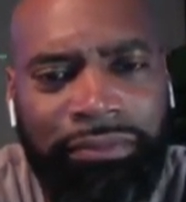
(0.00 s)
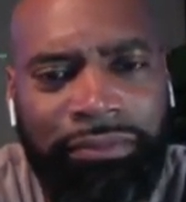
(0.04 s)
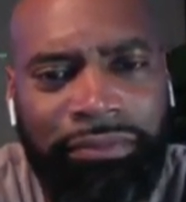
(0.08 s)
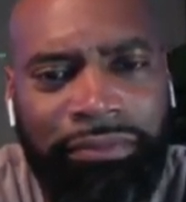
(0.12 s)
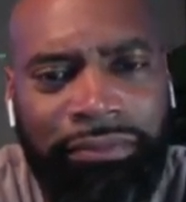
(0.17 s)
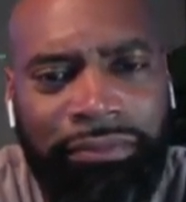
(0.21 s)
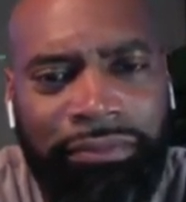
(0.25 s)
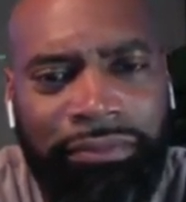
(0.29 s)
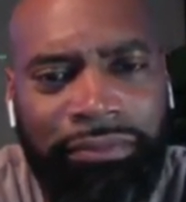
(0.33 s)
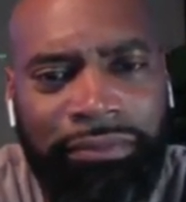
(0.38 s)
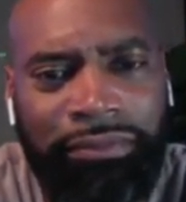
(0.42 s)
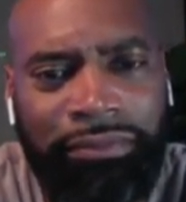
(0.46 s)

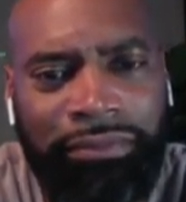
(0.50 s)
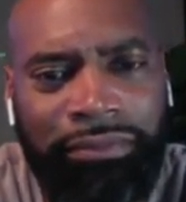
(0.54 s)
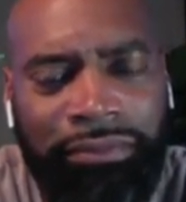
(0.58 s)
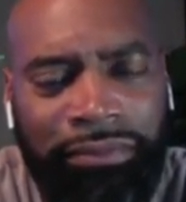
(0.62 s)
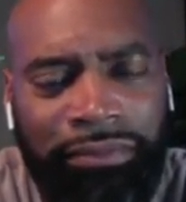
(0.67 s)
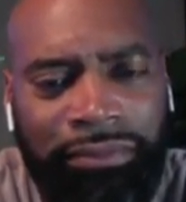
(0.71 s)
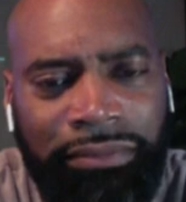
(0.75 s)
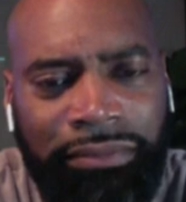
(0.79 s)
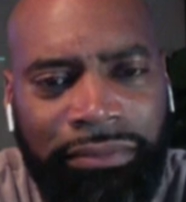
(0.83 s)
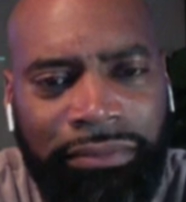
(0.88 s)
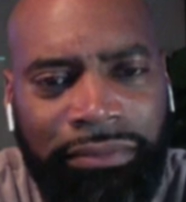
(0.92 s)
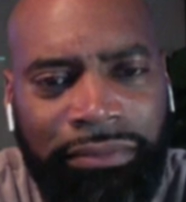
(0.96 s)

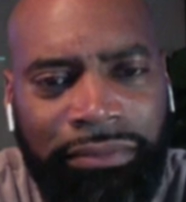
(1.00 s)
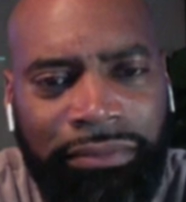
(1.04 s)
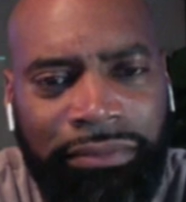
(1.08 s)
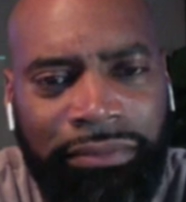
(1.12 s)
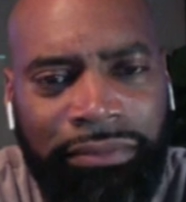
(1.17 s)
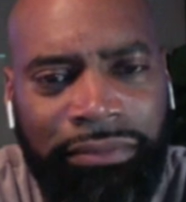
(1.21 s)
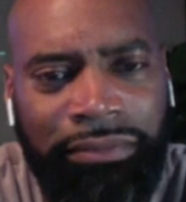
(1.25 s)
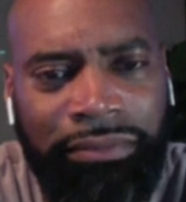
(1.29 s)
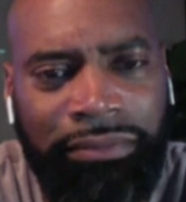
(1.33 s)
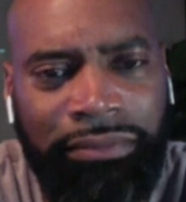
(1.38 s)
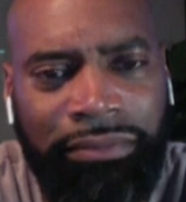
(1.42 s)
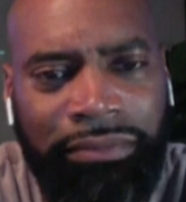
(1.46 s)

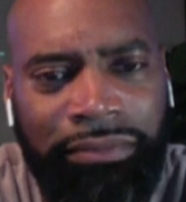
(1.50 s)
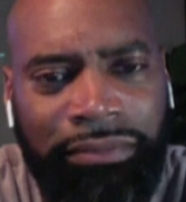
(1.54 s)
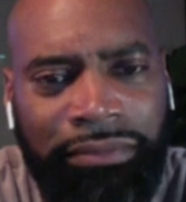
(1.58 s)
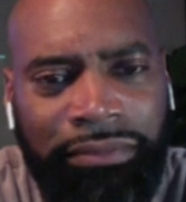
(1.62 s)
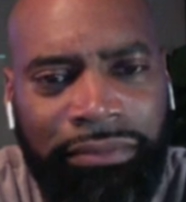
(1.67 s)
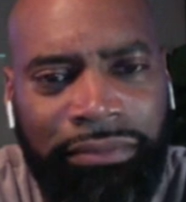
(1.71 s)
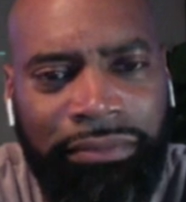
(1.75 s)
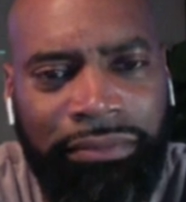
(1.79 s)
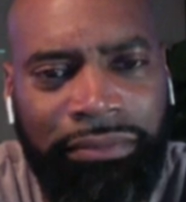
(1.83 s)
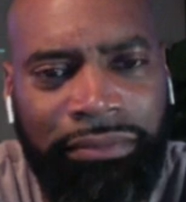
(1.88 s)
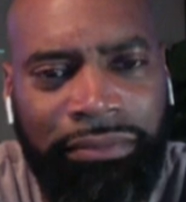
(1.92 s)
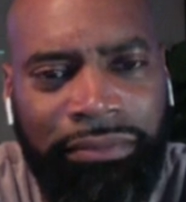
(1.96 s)

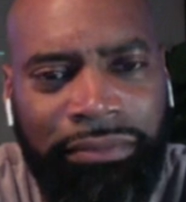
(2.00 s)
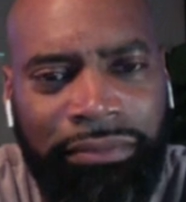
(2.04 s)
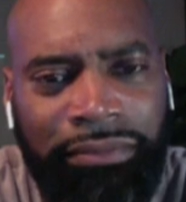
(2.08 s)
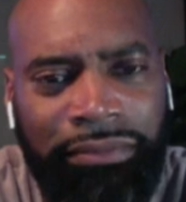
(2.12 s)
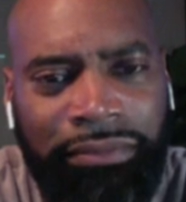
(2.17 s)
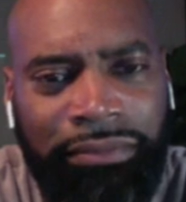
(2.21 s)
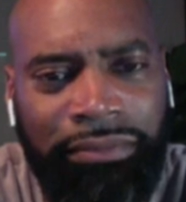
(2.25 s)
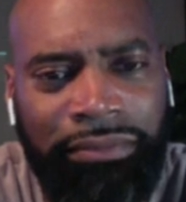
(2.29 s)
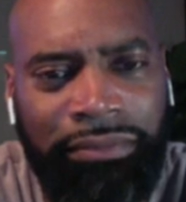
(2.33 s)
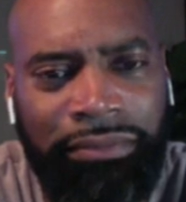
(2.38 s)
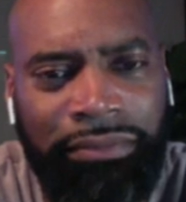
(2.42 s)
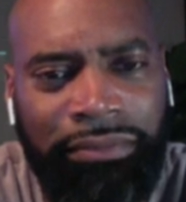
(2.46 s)

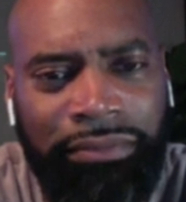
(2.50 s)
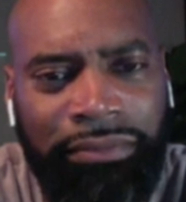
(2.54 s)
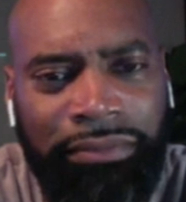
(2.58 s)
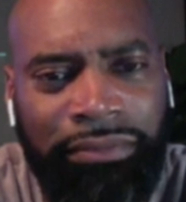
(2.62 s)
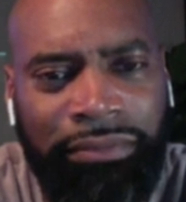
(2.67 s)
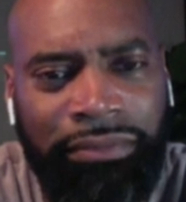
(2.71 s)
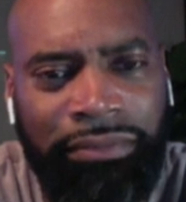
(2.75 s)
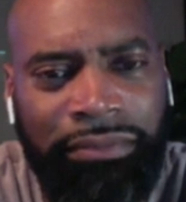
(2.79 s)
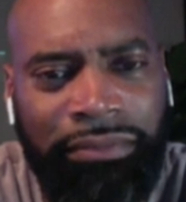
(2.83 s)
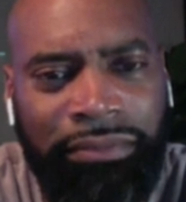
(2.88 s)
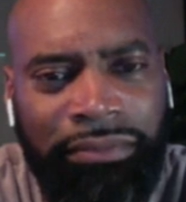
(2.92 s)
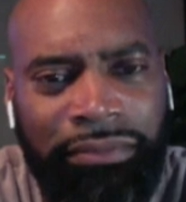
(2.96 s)

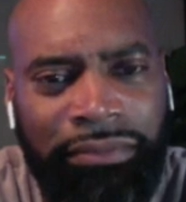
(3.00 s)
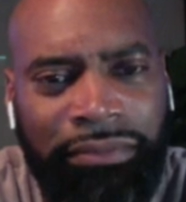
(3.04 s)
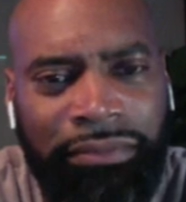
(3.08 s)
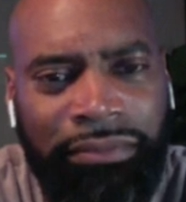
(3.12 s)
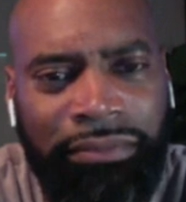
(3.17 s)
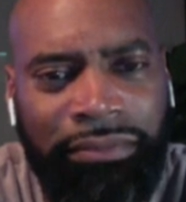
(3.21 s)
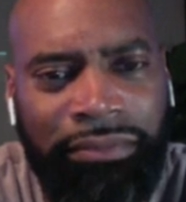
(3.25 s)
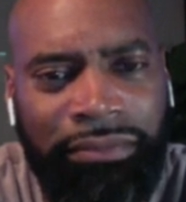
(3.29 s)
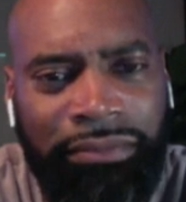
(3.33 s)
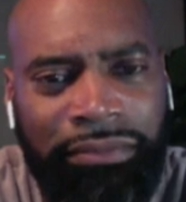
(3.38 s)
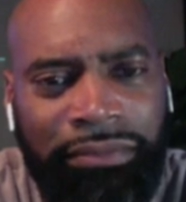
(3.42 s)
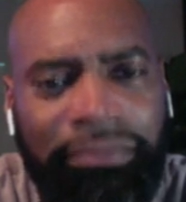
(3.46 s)

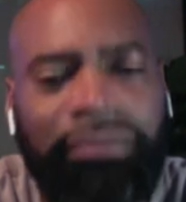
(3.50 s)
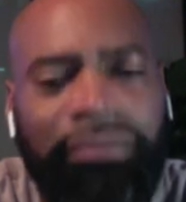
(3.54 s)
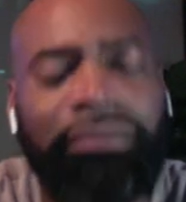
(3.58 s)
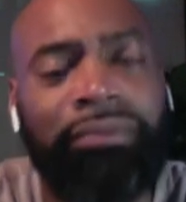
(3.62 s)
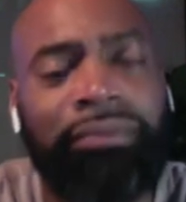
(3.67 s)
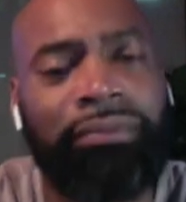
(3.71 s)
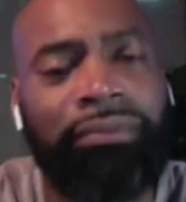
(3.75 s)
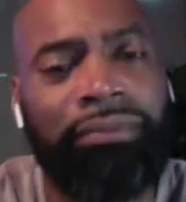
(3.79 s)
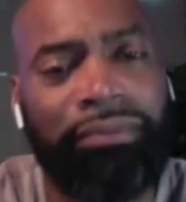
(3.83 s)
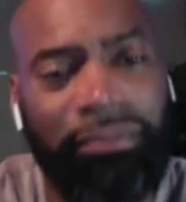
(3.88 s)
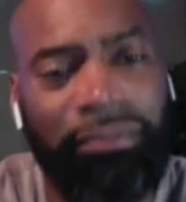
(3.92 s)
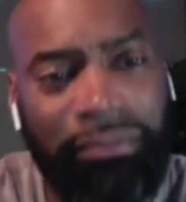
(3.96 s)

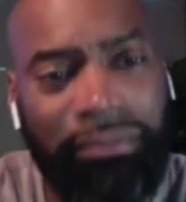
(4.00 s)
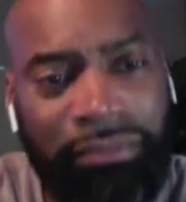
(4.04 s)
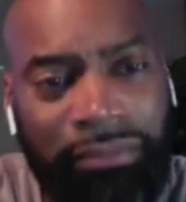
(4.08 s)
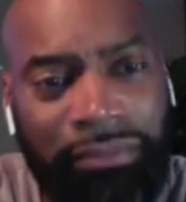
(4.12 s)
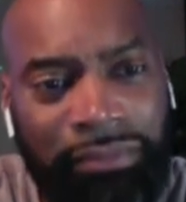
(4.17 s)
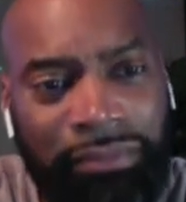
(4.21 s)
[no speech]